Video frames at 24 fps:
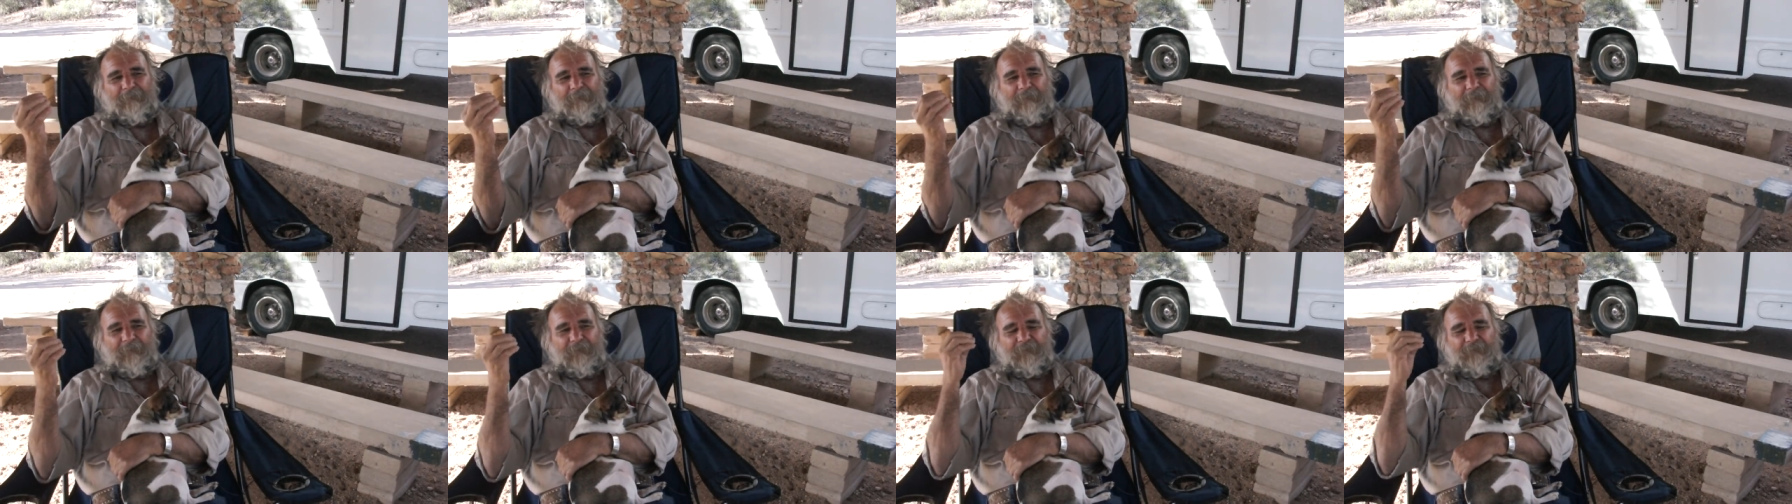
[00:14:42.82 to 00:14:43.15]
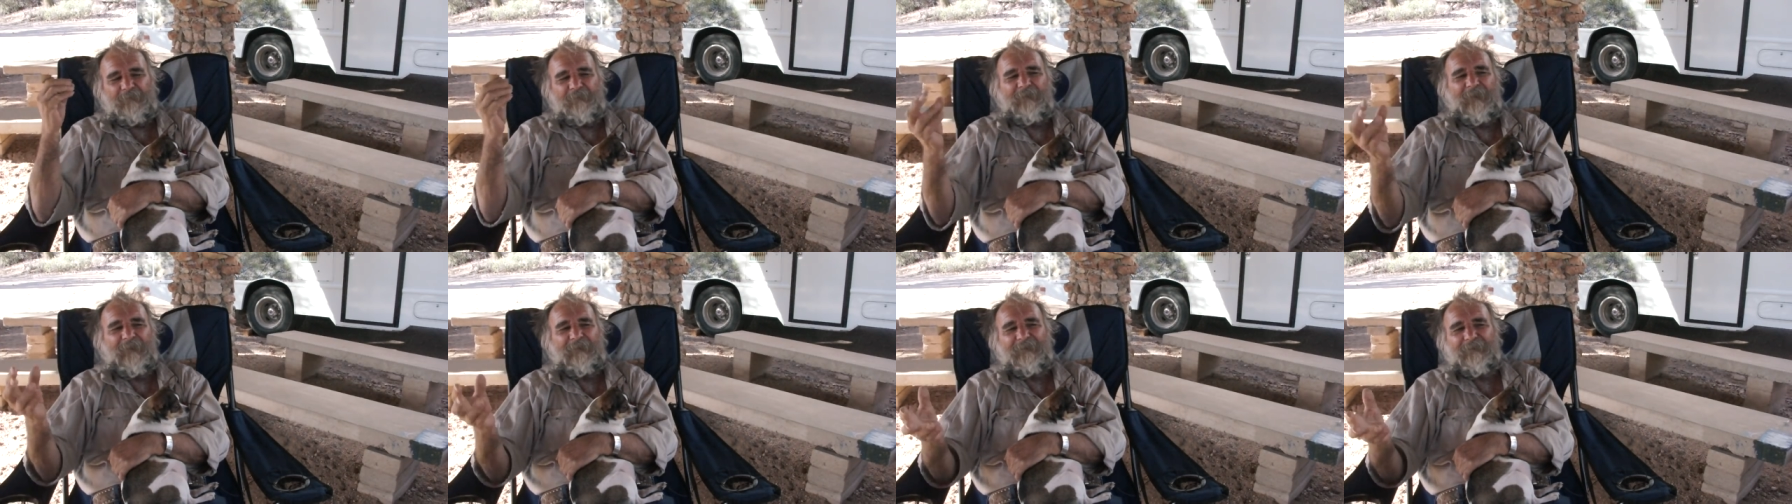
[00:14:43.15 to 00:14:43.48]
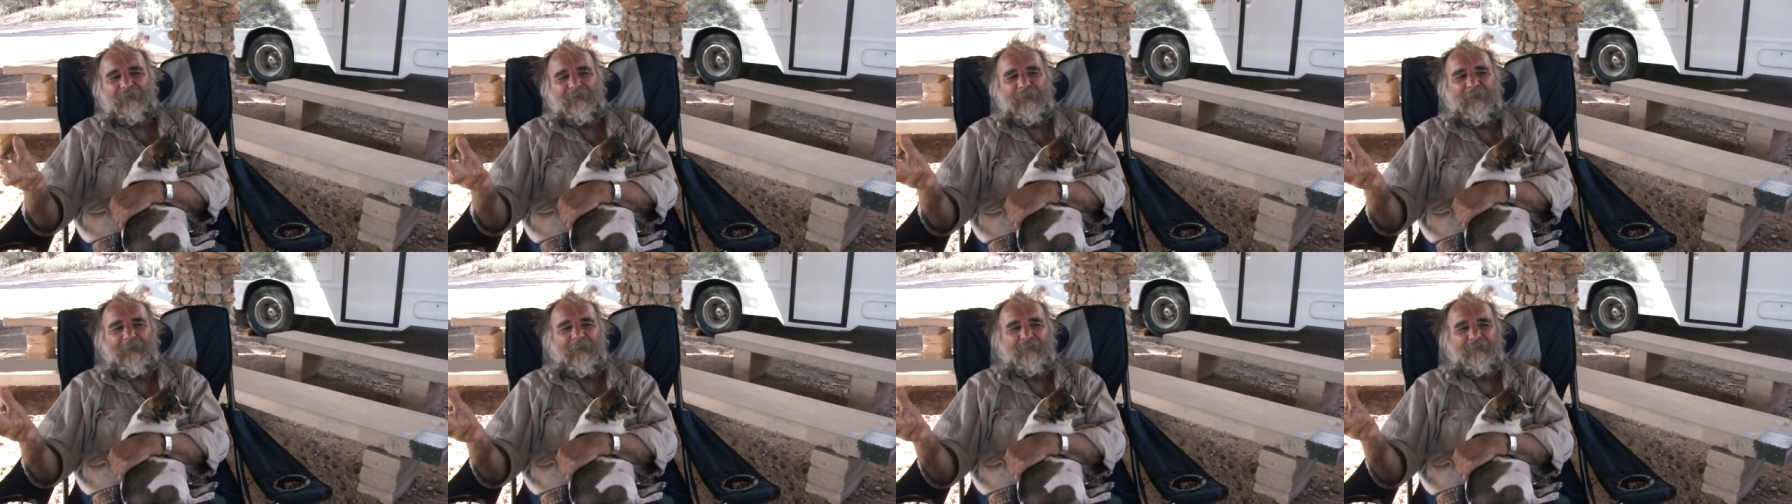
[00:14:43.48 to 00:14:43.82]
you
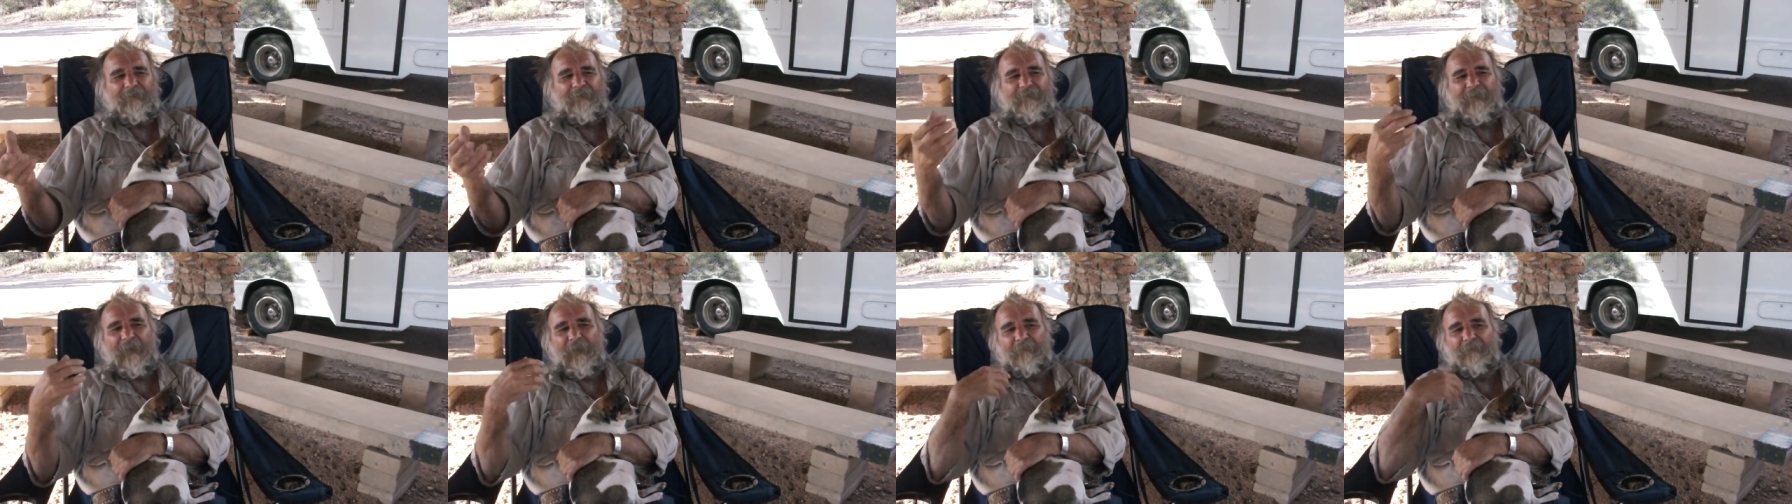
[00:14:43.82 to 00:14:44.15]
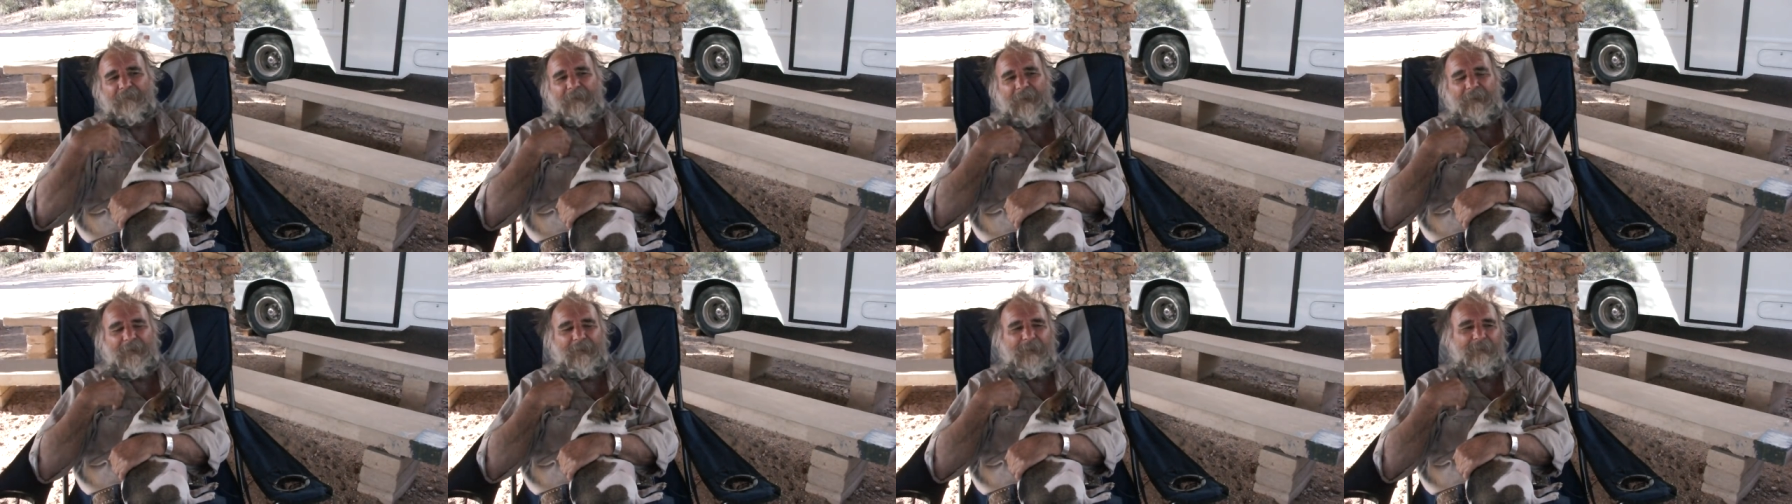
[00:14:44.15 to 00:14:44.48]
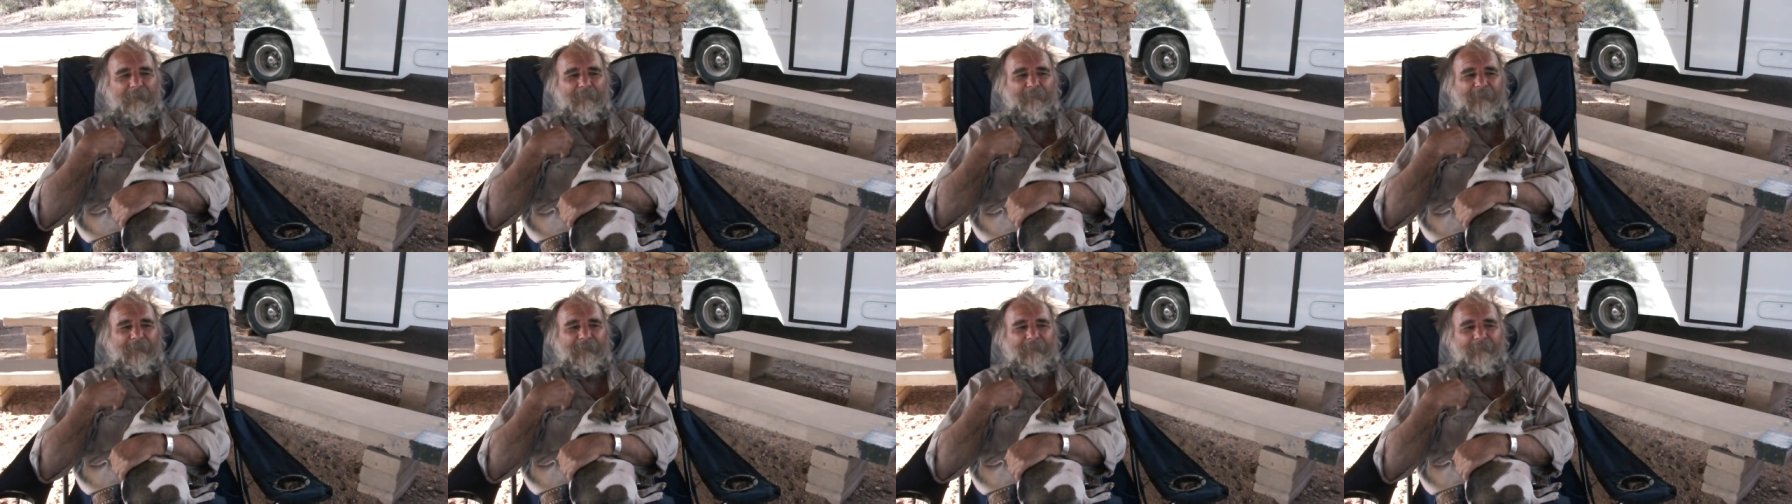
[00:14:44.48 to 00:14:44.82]
getting hurt is not gonna
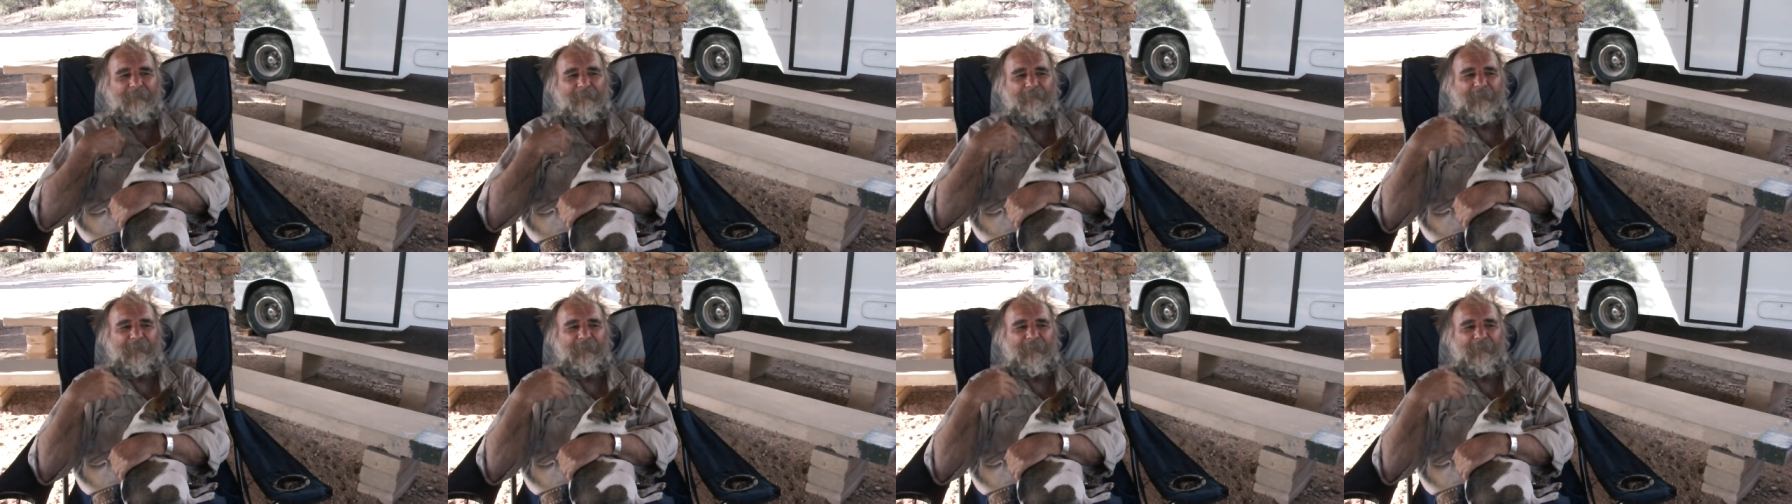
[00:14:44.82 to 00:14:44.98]
help me.